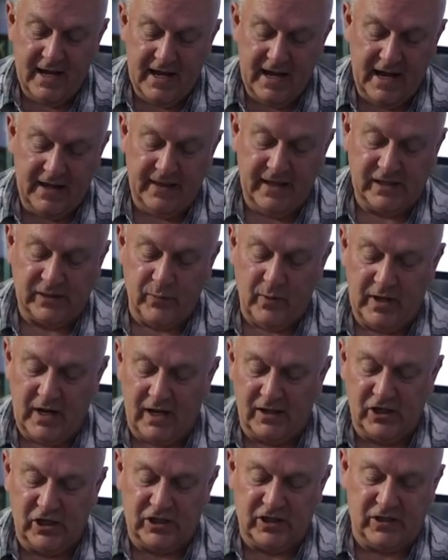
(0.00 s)
and this one
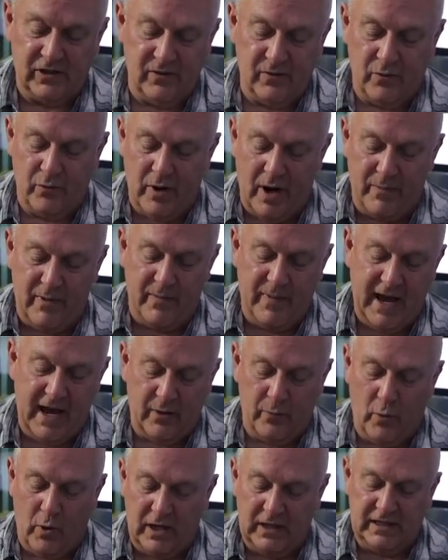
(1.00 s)
I'll just rubber
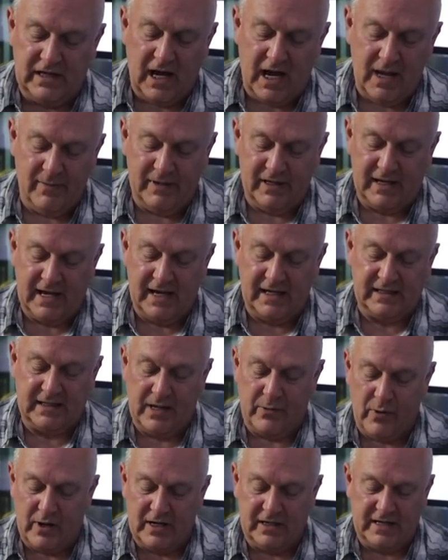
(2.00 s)
band one time in case
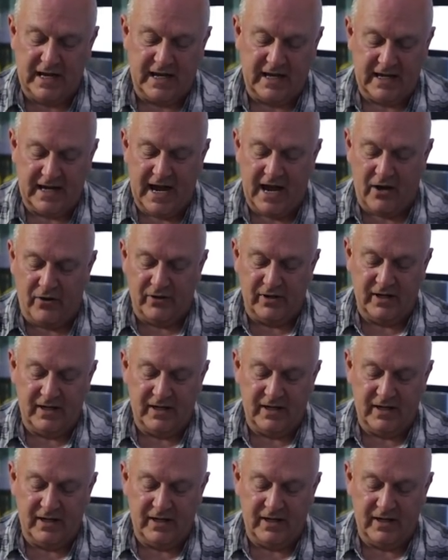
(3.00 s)
they want to take it out.